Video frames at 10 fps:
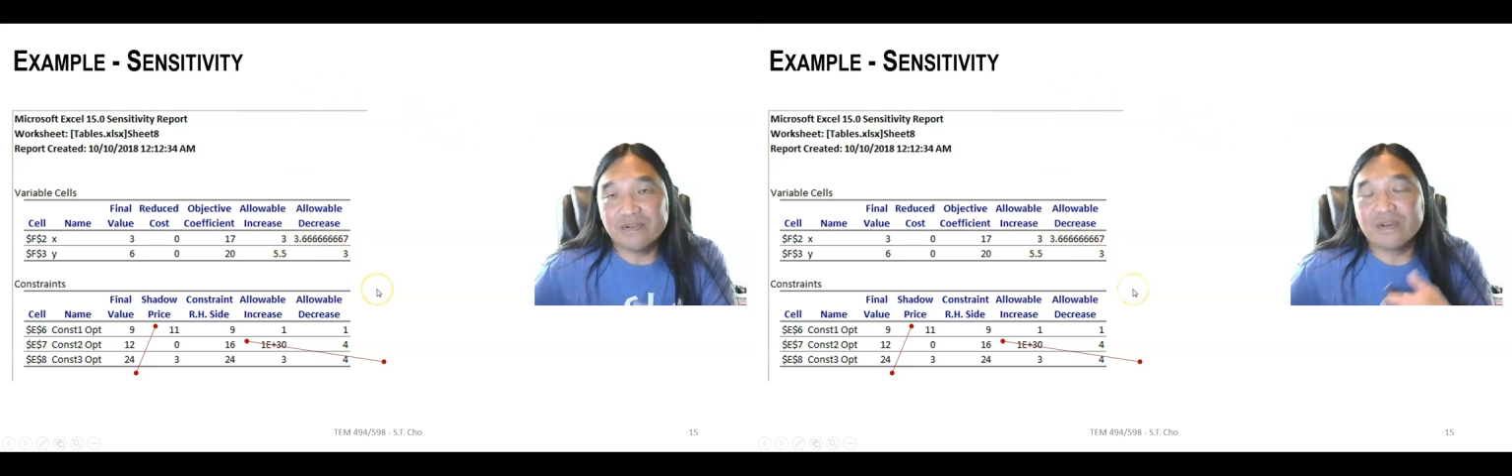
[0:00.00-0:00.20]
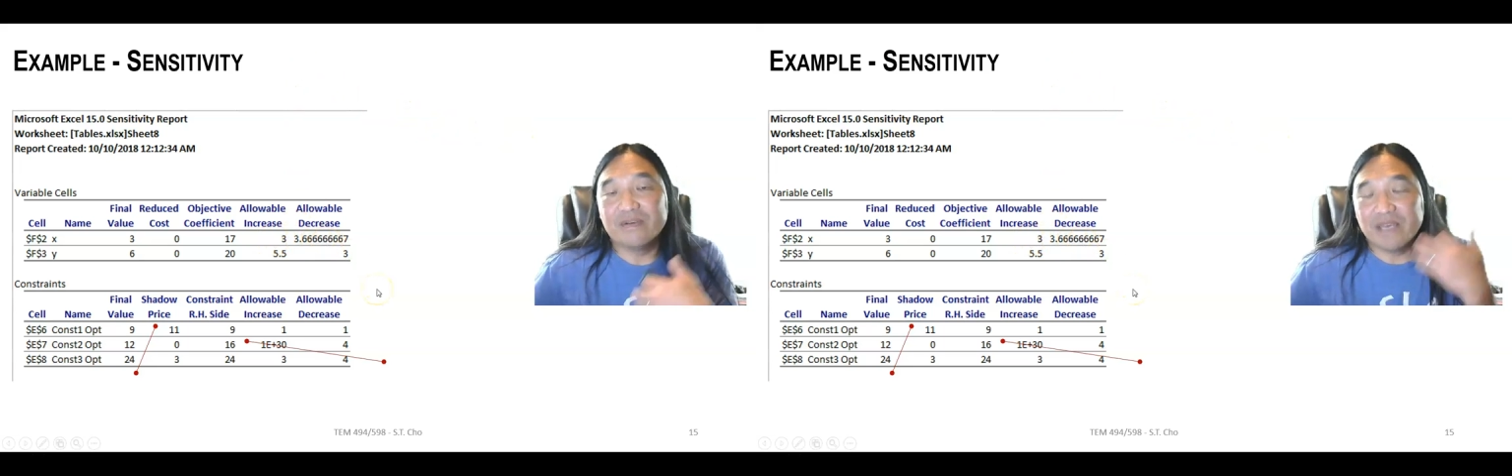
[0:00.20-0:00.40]

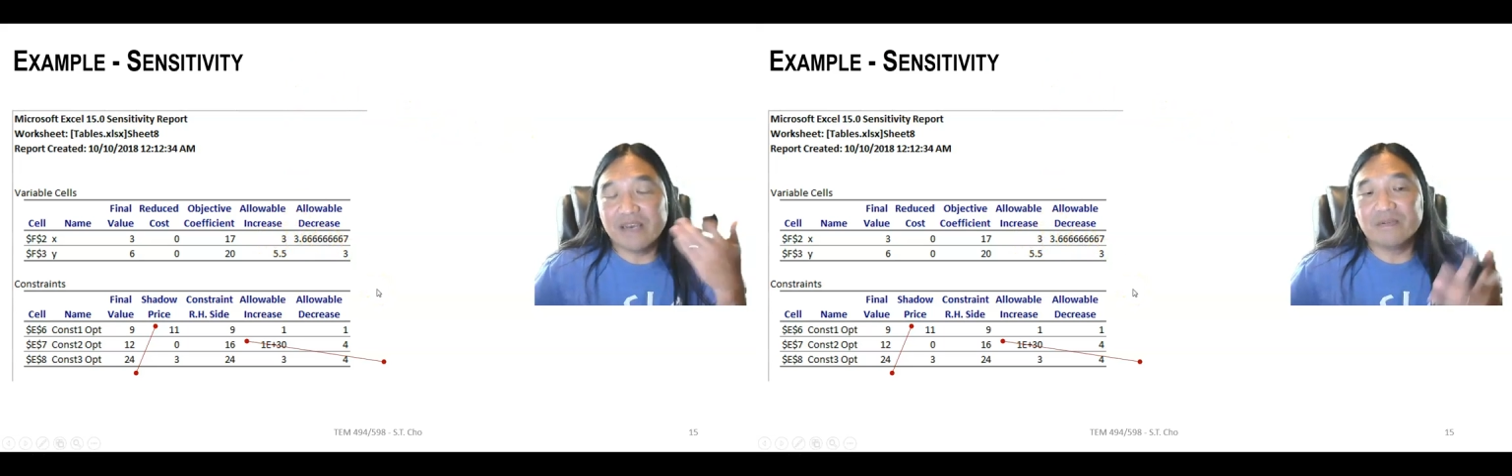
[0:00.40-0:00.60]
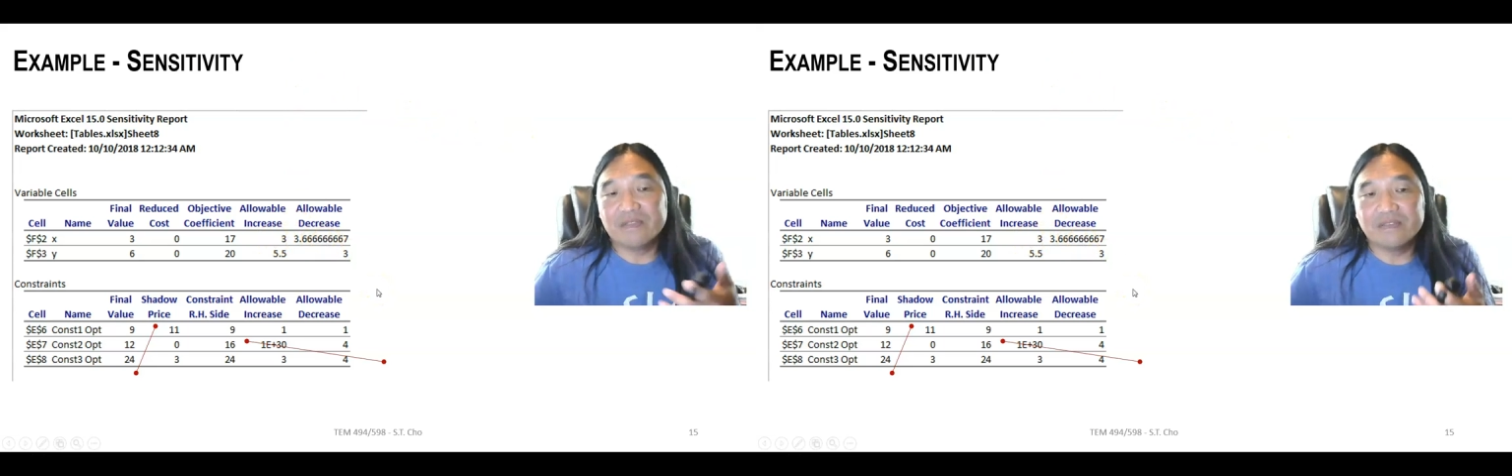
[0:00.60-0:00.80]
come
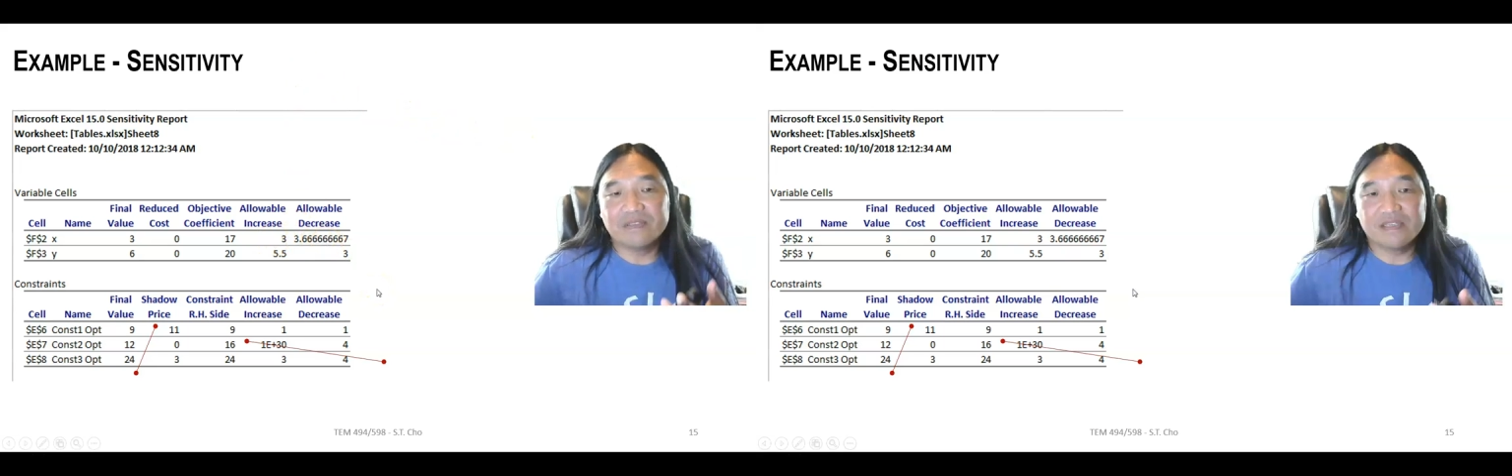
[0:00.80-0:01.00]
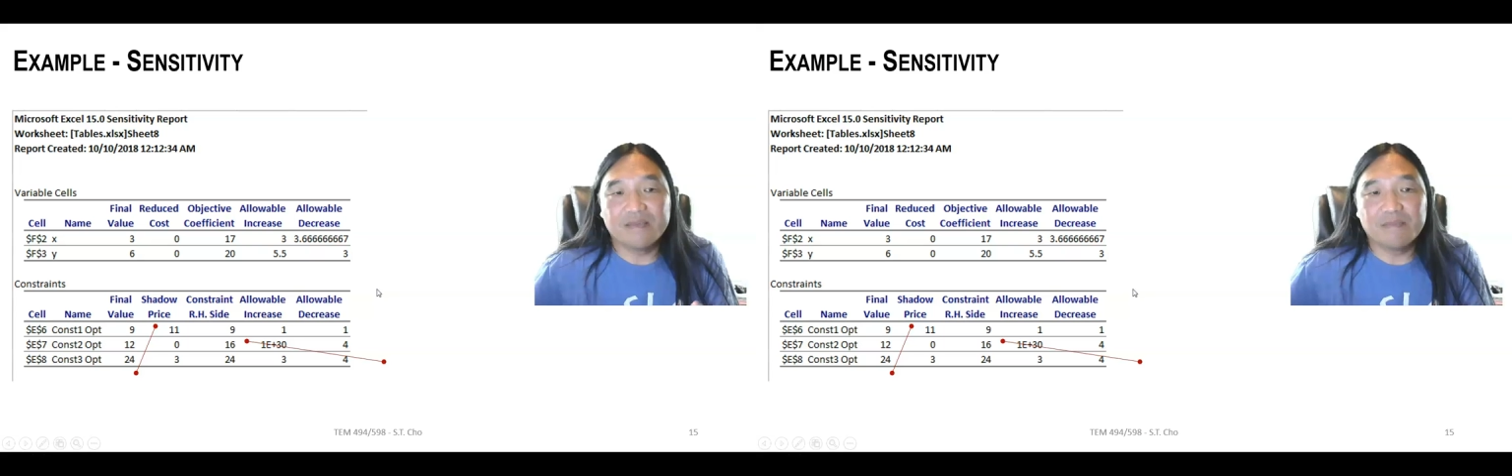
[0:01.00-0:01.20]
out with the
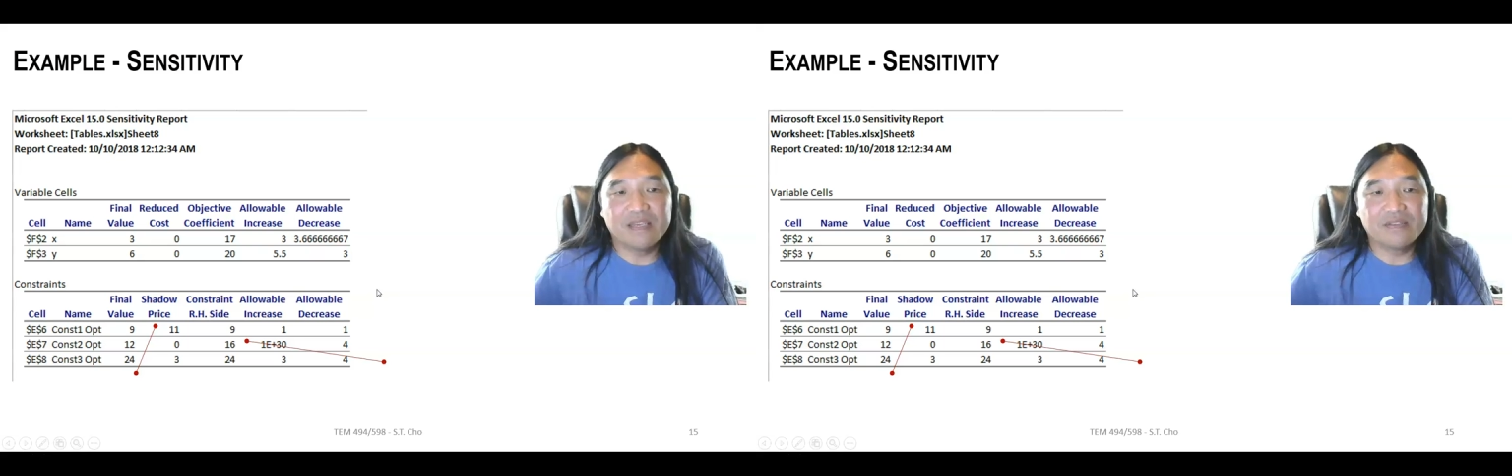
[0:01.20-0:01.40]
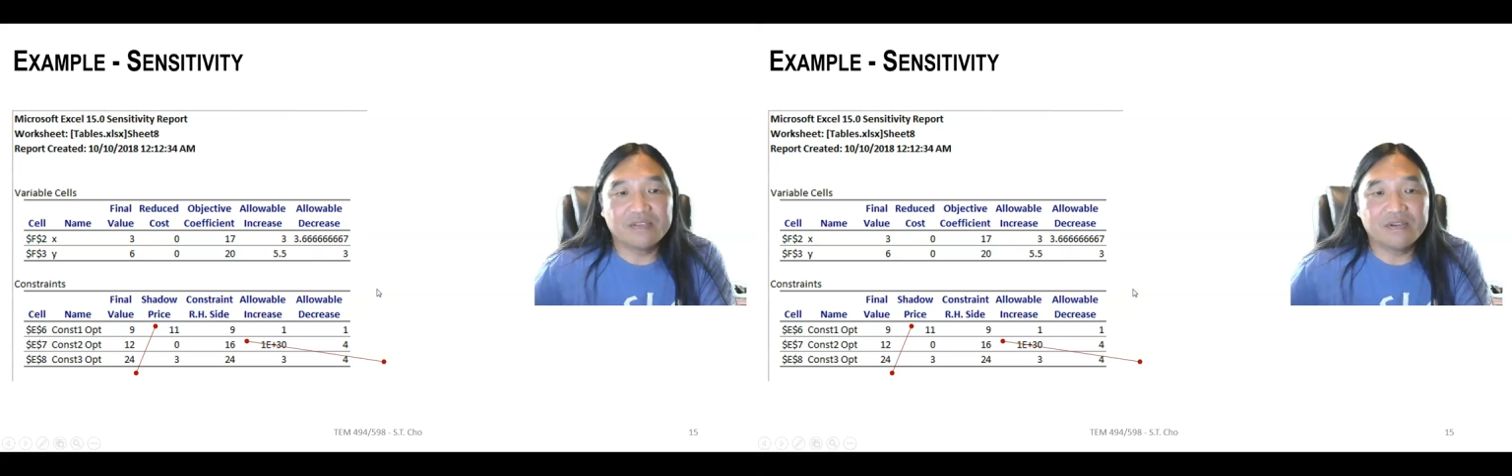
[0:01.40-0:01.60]
same
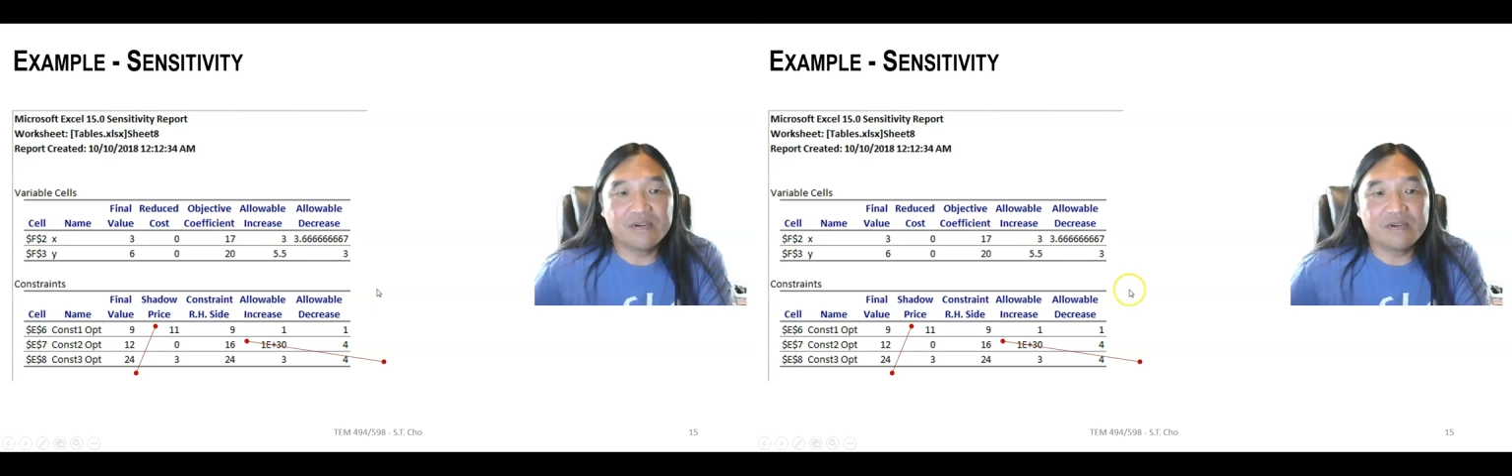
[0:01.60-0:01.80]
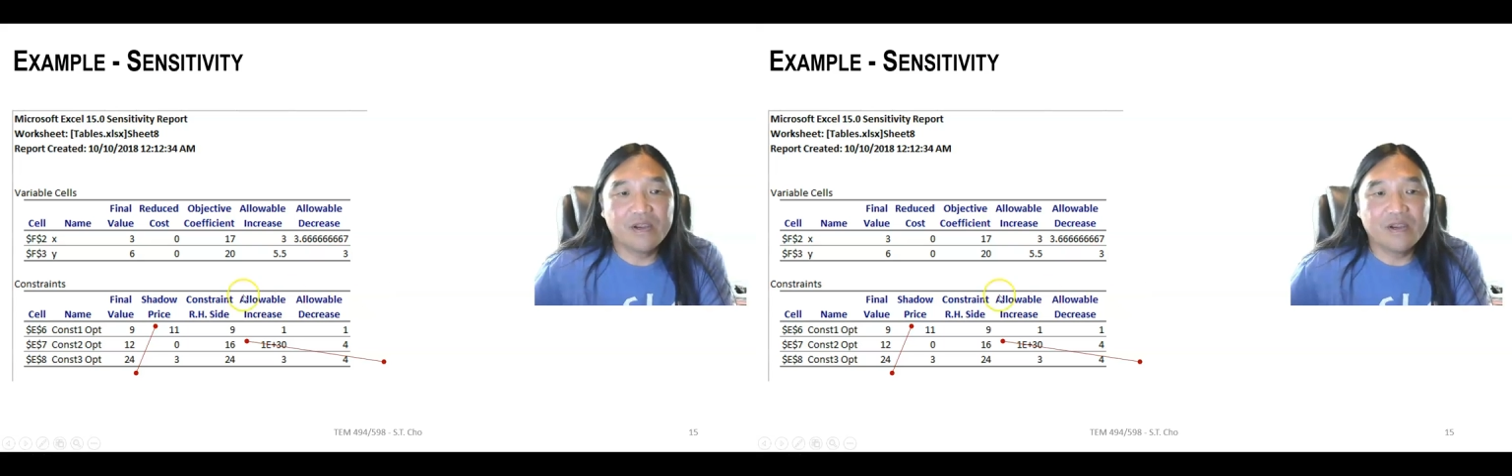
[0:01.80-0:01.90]
answer.